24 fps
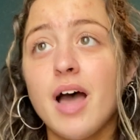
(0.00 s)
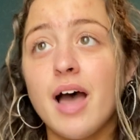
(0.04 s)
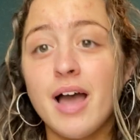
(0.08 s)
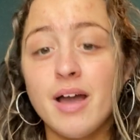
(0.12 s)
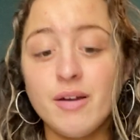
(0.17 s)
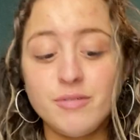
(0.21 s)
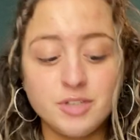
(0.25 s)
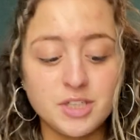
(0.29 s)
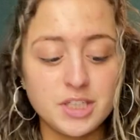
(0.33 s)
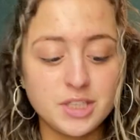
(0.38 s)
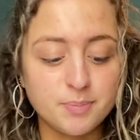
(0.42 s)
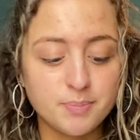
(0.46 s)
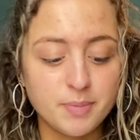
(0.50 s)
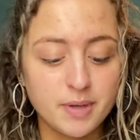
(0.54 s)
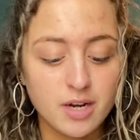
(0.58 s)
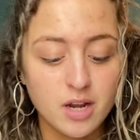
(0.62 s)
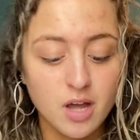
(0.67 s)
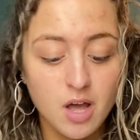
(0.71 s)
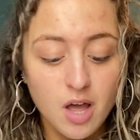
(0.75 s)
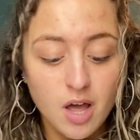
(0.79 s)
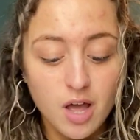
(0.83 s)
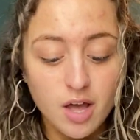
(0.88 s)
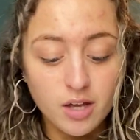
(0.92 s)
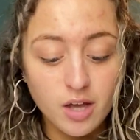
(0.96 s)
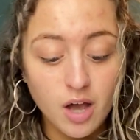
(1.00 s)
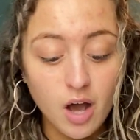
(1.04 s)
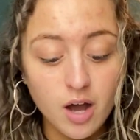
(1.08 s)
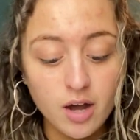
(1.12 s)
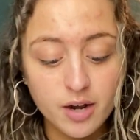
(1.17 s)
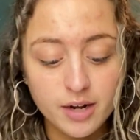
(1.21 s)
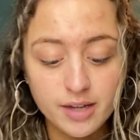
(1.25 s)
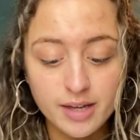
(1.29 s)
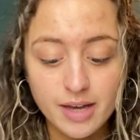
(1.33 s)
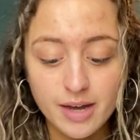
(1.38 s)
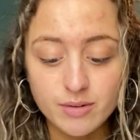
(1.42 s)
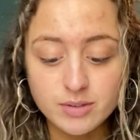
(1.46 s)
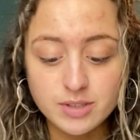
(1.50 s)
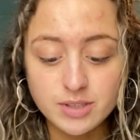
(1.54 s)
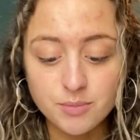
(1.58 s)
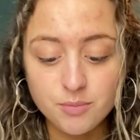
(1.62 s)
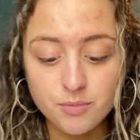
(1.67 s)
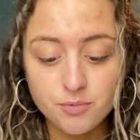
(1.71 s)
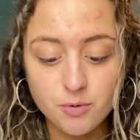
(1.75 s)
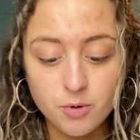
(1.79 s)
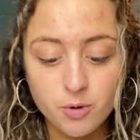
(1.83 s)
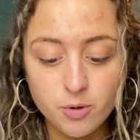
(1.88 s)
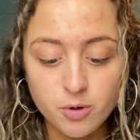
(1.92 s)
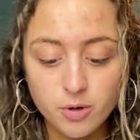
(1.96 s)
I've just been cutting out some
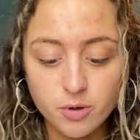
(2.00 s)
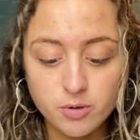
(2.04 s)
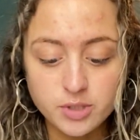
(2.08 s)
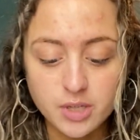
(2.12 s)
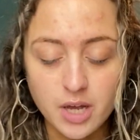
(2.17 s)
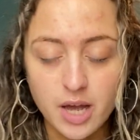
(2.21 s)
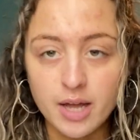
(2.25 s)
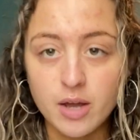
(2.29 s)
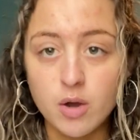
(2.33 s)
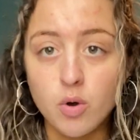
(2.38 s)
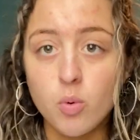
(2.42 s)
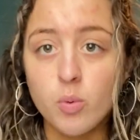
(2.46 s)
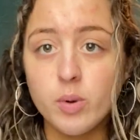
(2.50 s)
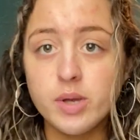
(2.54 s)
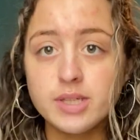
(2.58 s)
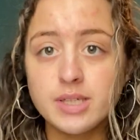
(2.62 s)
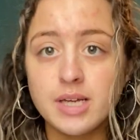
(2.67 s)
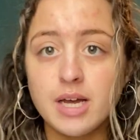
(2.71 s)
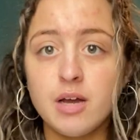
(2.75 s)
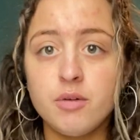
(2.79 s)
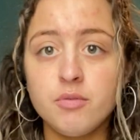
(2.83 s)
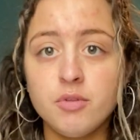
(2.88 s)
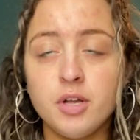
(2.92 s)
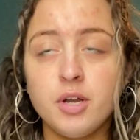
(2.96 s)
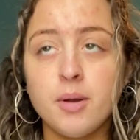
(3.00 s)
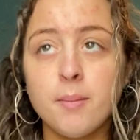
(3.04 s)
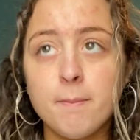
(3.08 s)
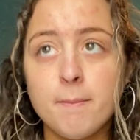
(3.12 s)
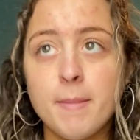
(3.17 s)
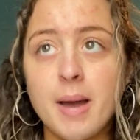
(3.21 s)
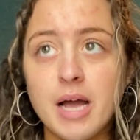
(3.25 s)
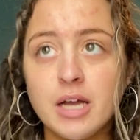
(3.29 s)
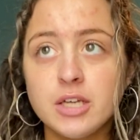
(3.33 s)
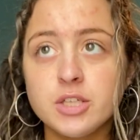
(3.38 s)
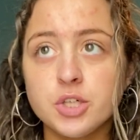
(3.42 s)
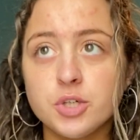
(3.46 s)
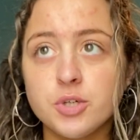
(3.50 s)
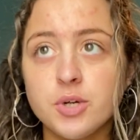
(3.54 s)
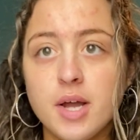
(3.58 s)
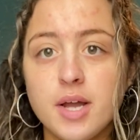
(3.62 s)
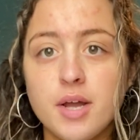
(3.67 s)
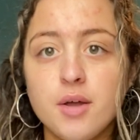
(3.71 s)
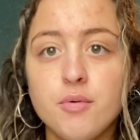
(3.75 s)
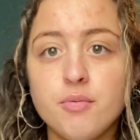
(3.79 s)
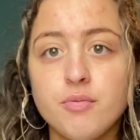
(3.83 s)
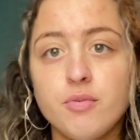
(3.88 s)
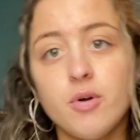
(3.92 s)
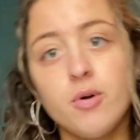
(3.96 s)
photos. I always have like a mass
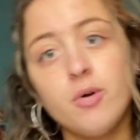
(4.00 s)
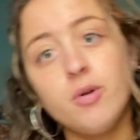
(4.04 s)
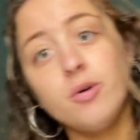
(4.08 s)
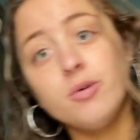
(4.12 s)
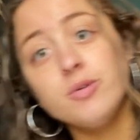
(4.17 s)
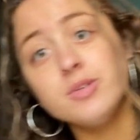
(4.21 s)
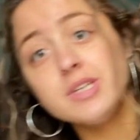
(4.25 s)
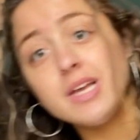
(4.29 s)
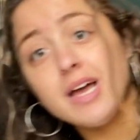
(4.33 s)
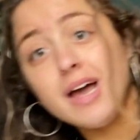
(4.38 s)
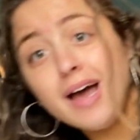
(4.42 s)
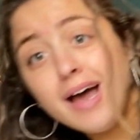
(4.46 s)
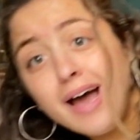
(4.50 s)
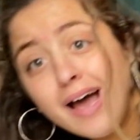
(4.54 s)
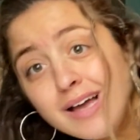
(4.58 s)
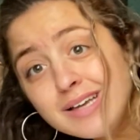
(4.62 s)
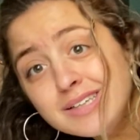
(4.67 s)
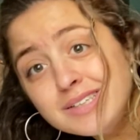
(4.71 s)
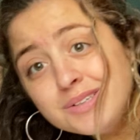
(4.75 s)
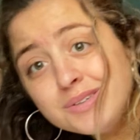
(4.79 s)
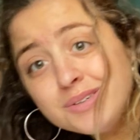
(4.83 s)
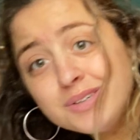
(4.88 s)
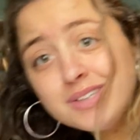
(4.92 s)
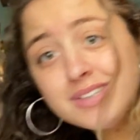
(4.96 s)
array of photos, as you